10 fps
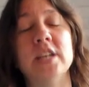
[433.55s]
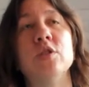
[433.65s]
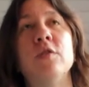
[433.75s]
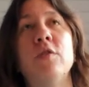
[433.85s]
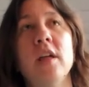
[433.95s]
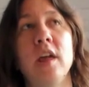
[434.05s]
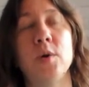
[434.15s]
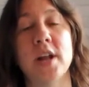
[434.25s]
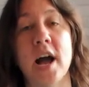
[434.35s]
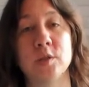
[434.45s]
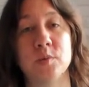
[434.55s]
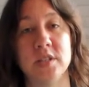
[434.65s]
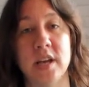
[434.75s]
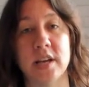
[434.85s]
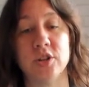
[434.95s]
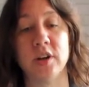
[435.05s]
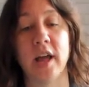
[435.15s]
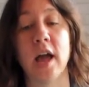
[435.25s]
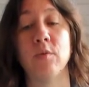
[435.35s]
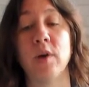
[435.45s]
So the fall equinox was
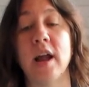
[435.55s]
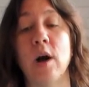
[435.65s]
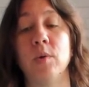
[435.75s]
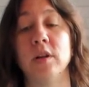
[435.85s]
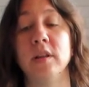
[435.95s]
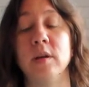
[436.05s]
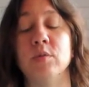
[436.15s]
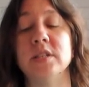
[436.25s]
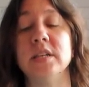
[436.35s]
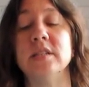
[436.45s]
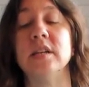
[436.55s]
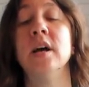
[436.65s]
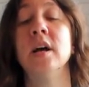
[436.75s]
yesterday, and right now we're in Libra season.